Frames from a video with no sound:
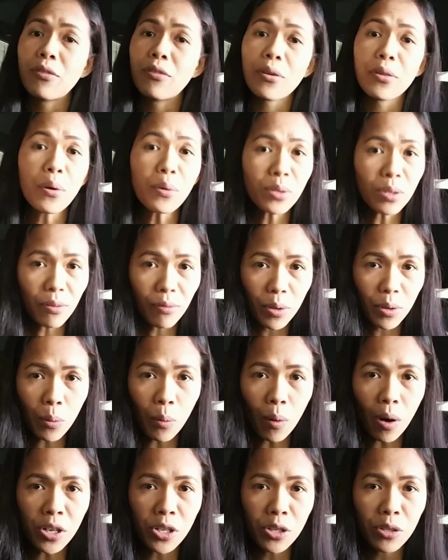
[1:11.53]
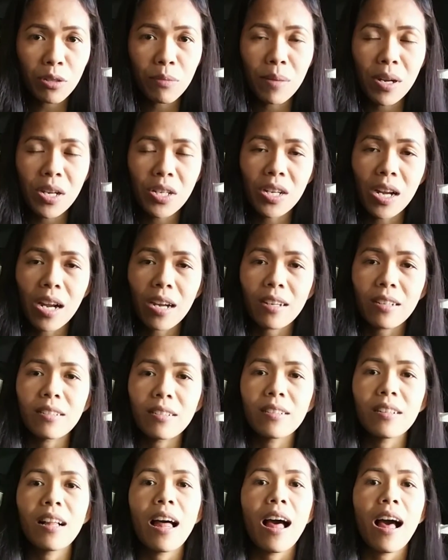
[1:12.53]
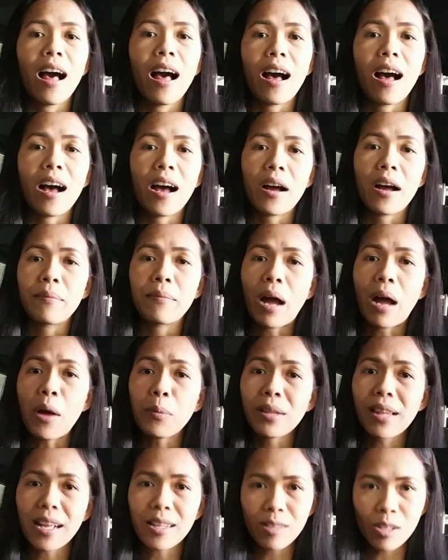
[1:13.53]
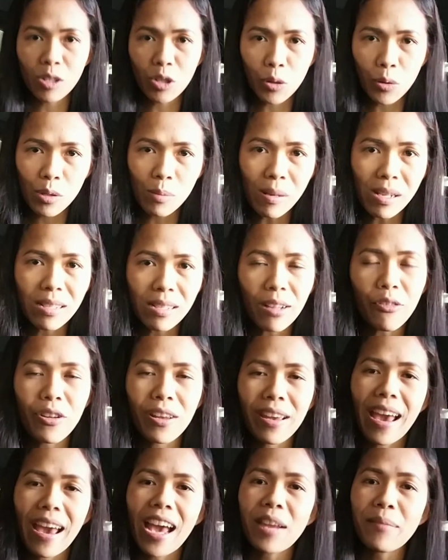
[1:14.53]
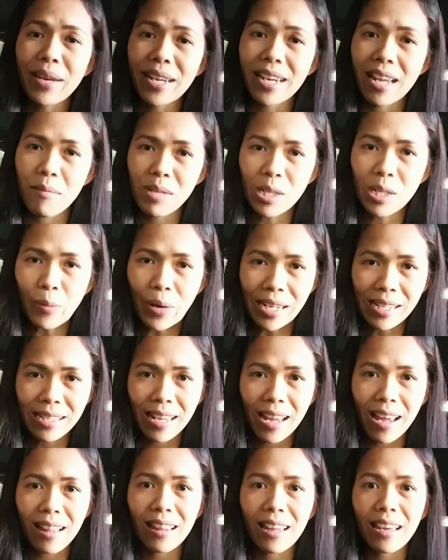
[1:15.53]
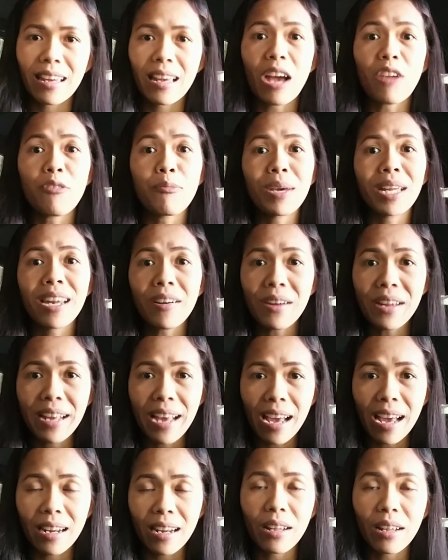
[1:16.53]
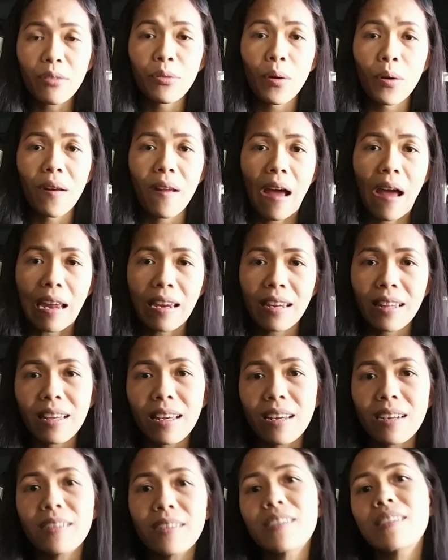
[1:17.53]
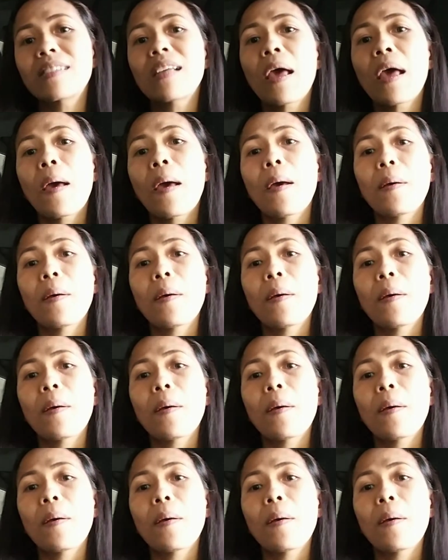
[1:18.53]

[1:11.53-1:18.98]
For those of you who are new to my channel, I would like to introduce myself again. My name is Rox Kelly. I've been here in Canada for 9 years.